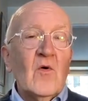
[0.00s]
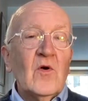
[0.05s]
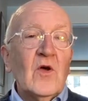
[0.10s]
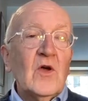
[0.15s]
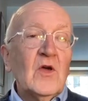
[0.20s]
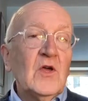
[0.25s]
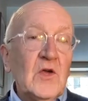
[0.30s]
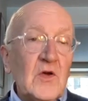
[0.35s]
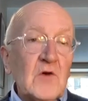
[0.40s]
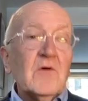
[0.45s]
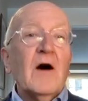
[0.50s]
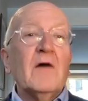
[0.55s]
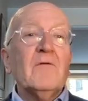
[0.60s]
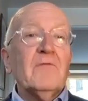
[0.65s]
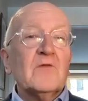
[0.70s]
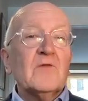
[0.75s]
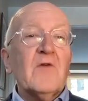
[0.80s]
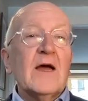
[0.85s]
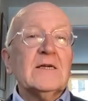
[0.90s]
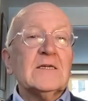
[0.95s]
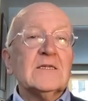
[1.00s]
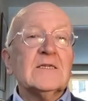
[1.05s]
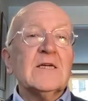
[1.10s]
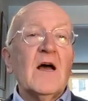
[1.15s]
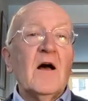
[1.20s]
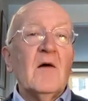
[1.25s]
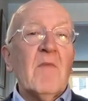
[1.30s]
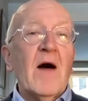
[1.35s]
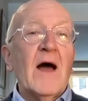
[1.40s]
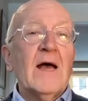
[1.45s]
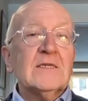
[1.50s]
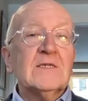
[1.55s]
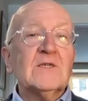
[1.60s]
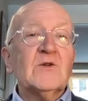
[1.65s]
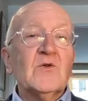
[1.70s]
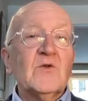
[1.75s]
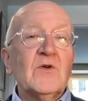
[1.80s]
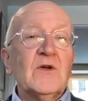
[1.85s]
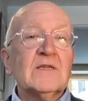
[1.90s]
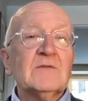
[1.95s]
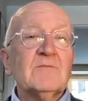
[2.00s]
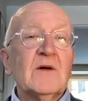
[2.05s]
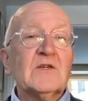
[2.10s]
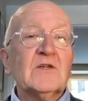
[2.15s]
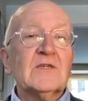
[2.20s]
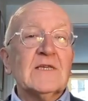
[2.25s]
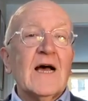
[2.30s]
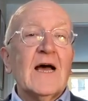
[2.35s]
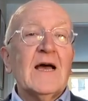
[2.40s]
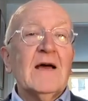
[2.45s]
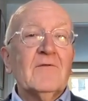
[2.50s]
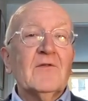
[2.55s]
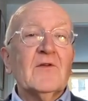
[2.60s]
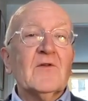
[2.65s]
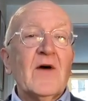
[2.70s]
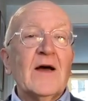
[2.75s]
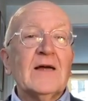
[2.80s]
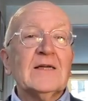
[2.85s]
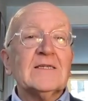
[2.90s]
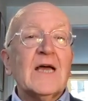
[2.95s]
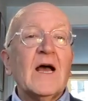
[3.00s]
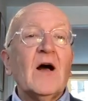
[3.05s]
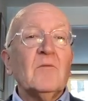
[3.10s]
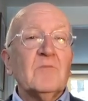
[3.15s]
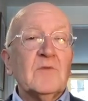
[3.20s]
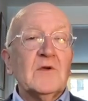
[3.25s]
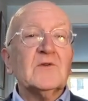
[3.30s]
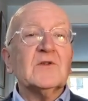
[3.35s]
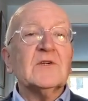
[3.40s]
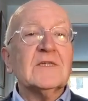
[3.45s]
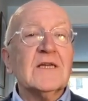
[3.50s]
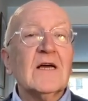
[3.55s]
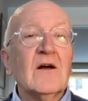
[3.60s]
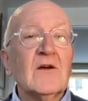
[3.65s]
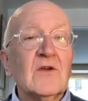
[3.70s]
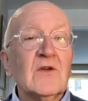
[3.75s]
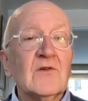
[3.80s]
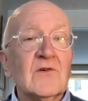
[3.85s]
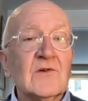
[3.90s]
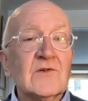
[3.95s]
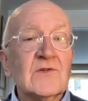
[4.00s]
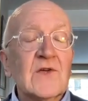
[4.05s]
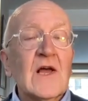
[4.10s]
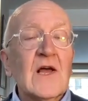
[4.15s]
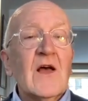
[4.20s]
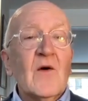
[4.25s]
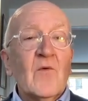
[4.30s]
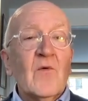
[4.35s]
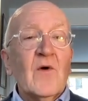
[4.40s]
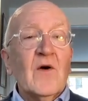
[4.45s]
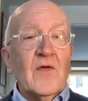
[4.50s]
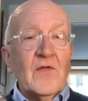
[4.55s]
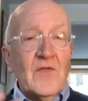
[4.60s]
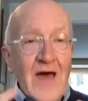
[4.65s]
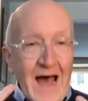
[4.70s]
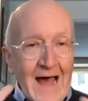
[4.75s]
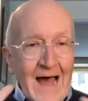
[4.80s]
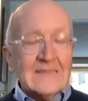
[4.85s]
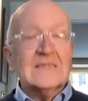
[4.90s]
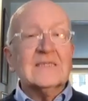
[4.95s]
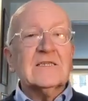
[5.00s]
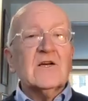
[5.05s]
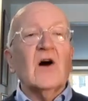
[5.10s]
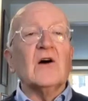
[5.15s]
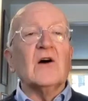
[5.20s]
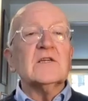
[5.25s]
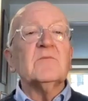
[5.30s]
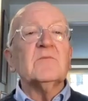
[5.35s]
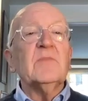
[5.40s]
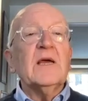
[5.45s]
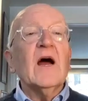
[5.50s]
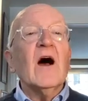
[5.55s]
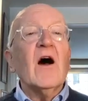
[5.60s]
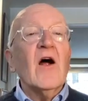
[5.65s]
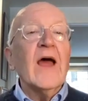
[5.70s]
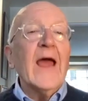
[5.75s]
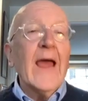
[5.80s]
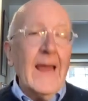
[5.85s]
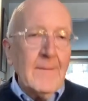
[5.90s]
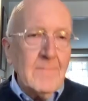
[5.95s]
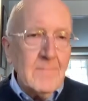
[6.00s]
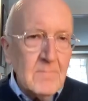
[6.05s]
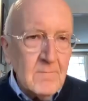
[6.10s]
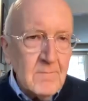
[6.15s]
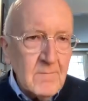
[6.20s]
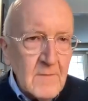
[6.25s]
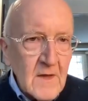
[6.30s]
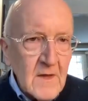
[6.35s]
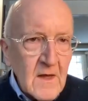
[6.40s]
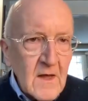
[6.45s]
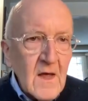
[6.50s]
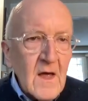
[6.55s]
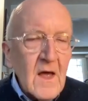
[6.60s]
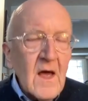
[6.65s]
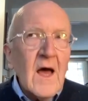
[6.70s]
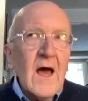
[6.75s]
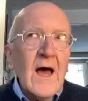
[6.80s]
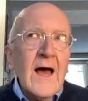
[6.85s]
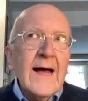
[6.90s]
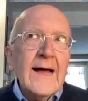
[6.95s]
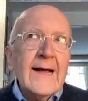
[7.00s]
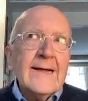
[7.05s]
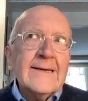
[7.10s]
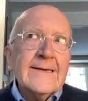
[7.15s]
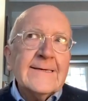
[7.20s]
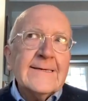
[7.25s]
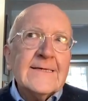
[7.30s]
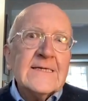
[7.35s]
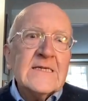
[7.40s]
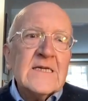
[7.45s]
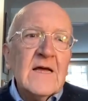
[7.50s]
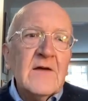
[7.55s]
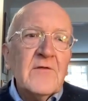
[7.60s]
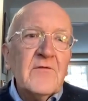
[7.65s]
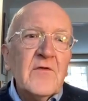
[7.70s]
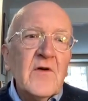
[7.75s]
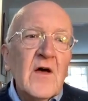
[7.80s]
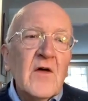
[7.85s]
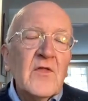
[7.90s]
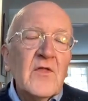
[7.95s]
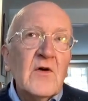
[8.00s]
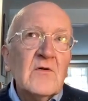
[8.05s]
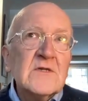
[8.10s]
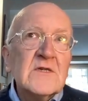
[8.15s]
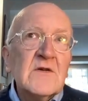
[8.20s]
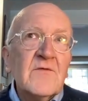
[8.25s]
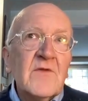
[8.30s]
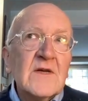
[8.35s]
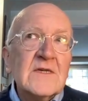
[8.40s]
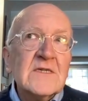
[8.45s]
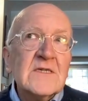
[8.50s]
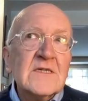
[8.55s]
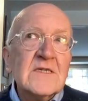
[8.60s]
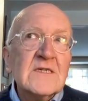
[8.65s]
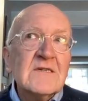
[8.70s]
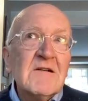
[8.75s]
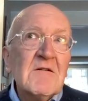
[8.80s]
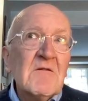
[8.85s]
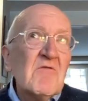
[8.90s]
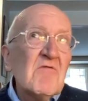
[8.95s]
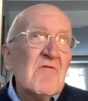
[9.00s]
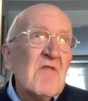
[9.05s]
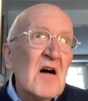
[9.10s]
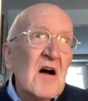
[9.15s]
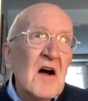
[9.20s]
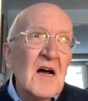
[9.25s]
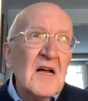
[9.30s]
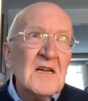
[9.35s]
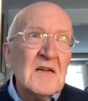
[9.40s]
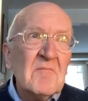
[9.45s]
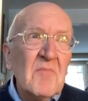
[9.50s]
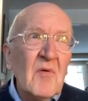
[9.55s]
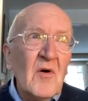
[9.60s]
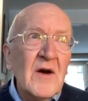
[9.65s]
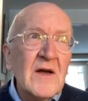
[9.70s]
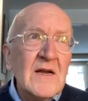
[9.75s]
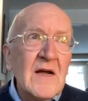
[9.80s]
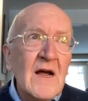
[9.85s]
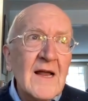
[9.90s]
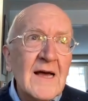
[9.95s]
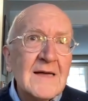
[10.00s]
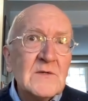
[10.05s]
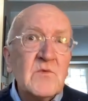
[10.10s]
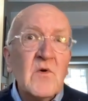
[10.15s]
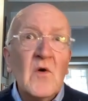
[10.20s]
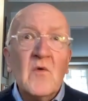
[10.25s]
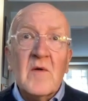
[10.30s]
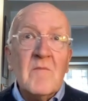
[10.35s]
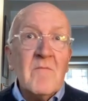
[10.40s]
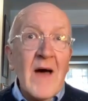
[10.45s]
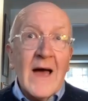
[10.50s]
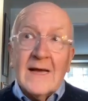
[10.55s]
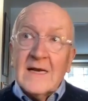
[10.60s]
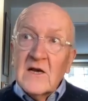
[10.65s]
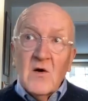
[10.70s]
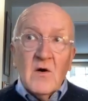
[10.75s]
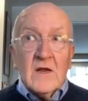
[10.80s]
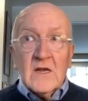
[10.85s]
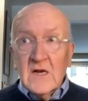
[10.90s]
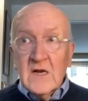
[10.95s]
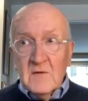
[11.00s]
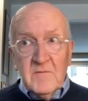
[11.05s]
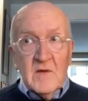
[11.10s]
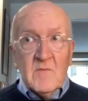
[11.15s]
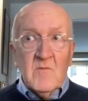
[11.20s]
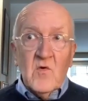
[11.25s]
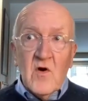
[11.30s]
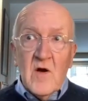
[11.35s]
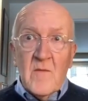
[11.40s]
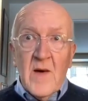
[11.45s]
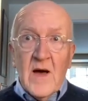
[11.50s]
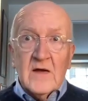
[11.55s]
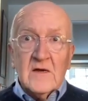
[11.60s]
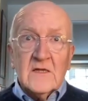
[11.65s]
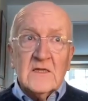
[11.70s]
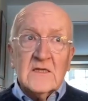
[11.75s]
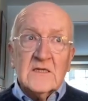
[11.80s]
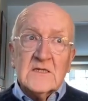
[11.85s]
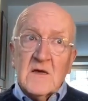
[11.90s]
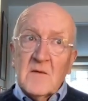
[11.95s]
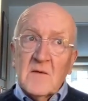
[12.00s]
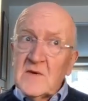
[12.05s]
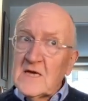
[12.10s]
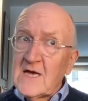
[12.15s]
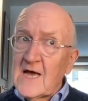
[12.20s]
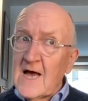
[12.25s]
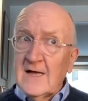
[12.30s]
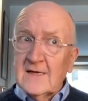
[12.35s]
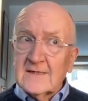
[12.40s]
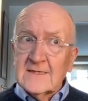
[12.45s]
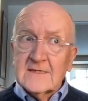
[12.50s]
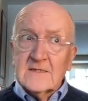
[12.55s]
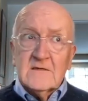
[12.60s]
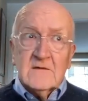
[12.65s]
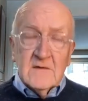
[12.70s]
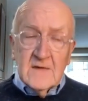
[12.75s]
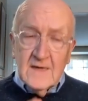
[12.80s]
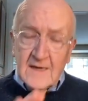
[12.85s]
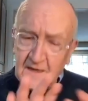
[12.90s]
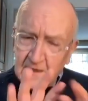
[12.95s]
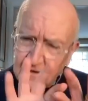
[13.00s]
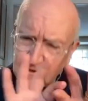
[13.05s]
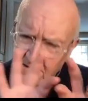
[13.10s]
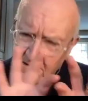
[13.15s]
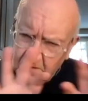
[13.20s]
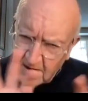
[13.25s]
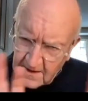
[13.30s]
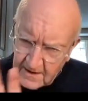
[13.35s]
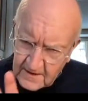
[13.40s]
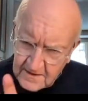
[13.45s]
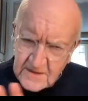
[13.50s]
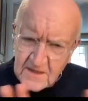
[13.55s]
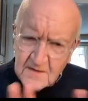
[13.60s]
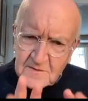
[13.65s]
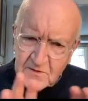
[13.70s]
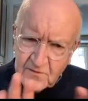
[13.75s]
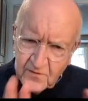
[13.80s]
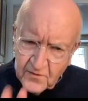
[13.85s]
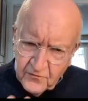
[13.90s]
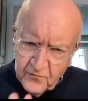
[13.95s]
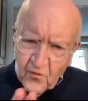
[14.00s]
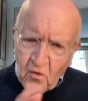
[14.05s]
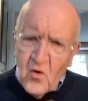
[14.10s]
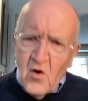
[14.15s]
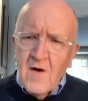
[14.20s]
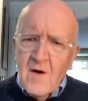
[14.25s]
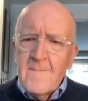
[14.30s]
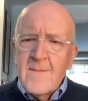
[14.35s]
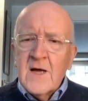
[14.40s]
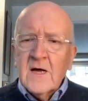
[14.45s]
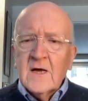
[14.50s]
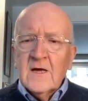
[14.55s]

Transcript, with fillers: you have the right to tell my story as much as I have the right to help you to tell yours. That's got to be our aim. And if those of us who are at a point in our lives where we might know a little bit more about it than somebody else uh, in terms of a form,